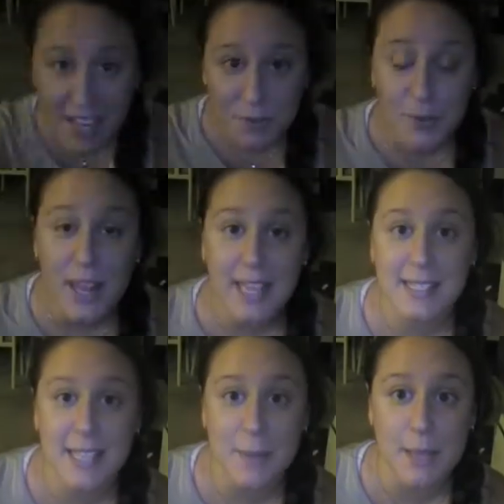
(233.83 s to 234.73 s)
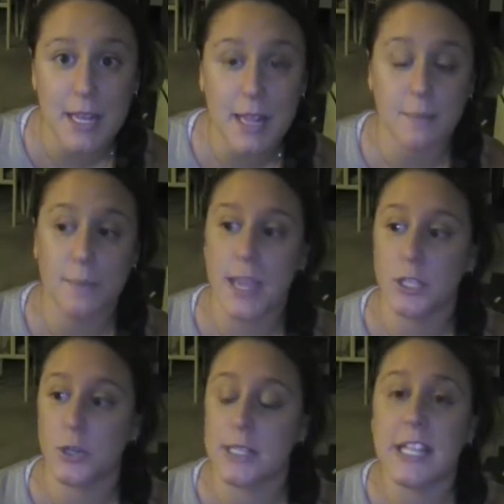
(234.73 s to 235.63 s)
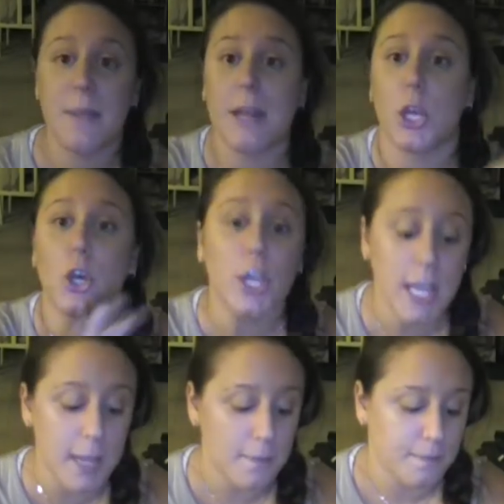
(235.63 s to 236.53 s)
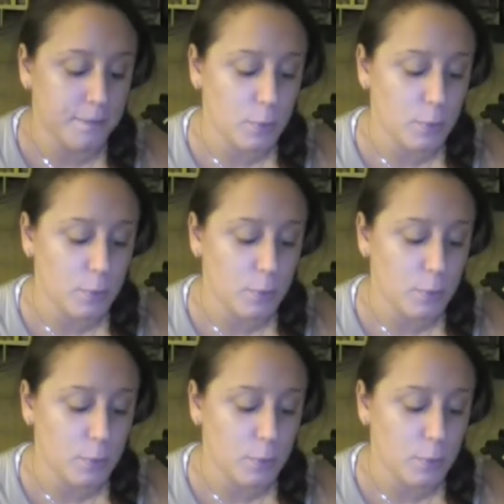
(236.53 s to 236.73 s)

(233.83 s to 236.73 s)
And if you like cinnamon and picture a cinnamon cookie